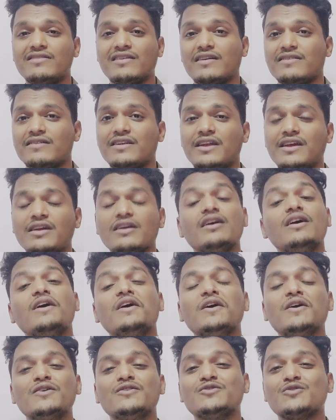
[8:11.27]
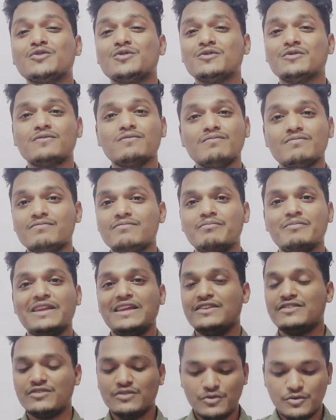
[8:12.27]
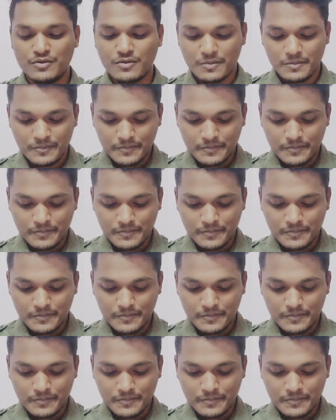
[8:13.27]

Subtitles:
succeeding, so please no.